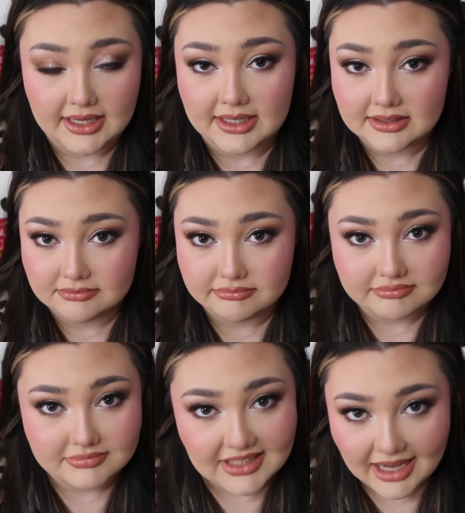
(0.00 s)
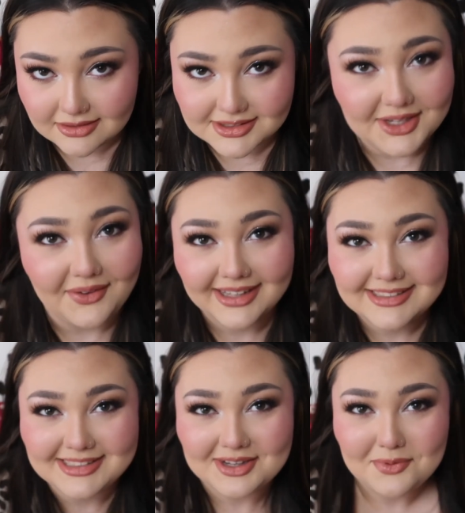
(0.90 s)
And yeah, so I
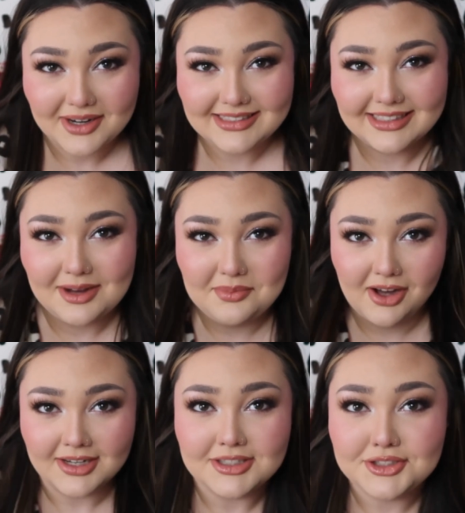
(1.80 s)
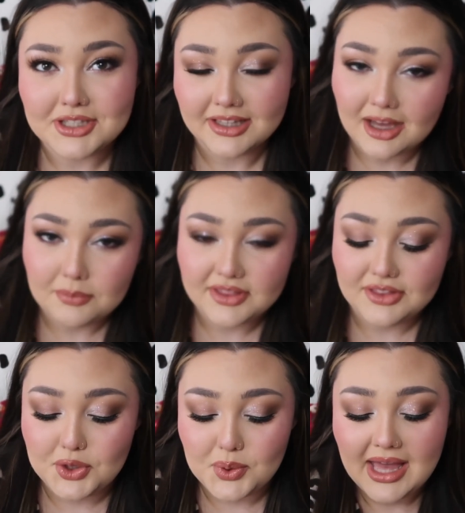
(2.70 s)
just wanted to come on and share that with
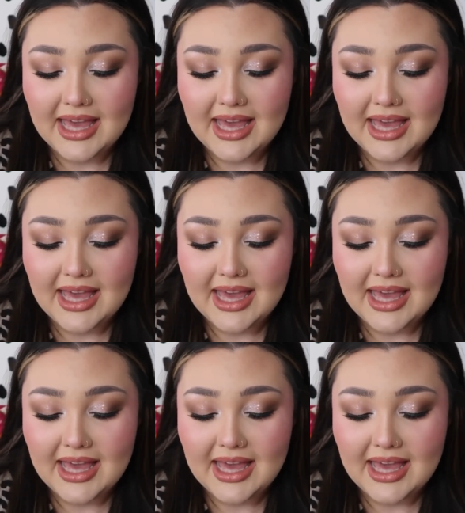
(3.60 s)
you.